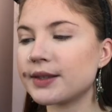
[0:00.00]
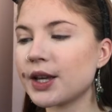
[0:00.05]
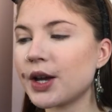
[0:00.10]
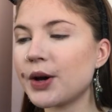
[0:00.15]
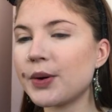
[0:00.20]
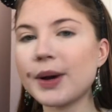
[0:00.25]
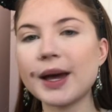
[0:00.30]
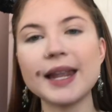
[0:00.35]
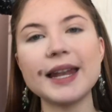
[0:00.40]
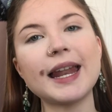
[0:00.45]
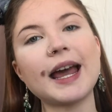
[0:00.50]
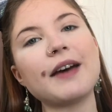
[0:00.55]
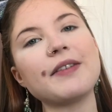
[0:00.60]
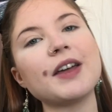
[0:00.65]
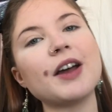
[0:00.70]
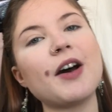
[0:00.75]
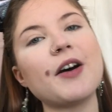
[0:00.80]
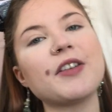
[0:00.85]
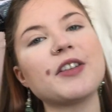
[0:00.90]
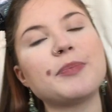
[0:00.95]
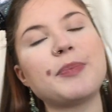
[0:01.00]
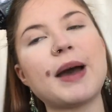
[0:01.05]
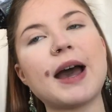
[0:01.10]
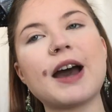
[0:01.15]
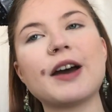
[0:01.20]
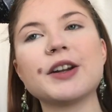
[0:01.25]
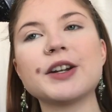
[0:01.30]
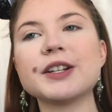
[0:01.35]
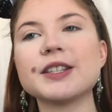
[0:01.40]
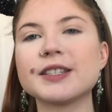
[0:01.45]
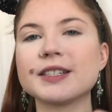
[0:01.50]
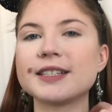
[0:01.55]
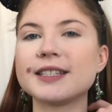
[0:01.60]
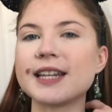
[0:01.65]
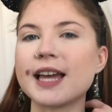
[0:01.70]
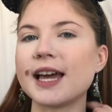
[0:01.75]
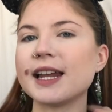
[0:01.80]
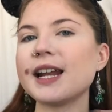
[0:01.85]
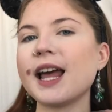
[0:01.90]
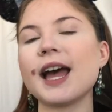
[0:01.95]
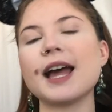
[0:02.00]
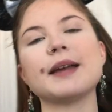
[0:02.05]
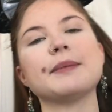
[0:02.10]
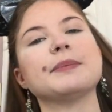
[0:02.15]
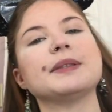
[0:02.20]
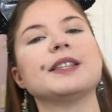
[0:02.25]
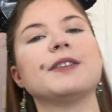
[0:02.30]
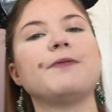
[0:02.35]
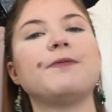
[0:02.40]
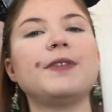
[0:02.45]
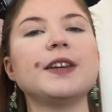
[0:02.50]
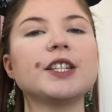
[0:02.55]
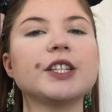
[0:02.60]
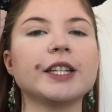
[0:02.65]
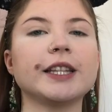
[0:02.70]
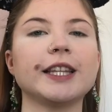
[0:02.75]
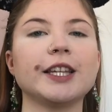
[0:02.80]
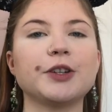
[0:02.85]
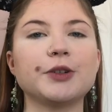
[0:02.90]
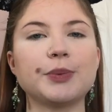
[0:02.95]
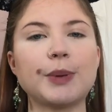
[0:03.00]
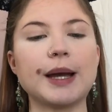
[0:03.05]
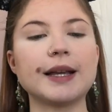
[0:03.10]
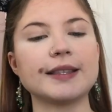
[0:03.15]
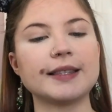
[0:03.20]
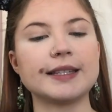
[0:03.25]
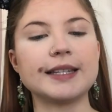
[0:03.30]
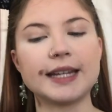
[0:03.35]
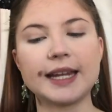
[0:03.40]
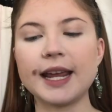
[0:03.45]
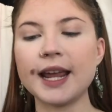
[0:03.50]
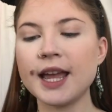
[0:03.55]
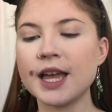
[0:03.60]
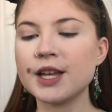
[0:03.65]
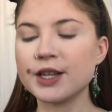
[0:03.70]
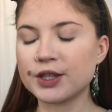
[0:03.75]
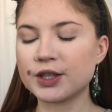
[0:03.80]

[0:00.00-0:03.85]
So now that all the powders are done, I'm sufficiently crusty,